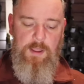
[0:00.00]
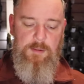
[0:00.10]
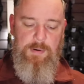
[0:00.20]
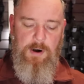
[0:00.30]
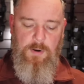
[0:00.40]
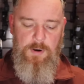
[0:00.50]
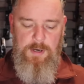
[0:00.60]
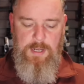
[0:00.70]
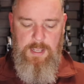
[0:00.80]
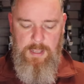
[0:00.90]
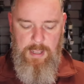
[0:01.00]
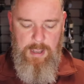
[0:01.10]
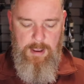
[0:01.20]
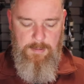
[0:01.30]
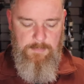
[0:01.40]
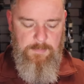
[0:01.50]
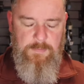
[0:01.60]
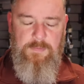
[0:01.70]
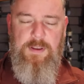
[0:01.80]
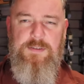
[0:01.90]
on the barrel hood,
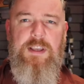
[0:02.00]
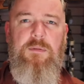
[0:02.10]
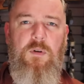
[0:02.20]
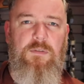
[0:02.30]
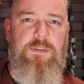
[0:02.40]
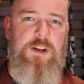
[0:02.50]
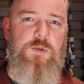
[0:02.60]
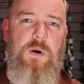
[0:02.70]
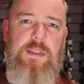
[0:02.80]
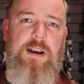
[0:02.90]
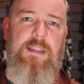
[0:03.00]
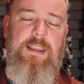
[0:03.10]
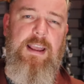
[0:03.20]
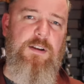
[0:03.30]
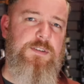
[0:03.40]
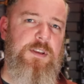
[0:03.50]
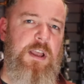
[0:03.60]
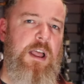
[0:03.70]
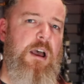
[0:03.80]
feels like more finish wear than anything else,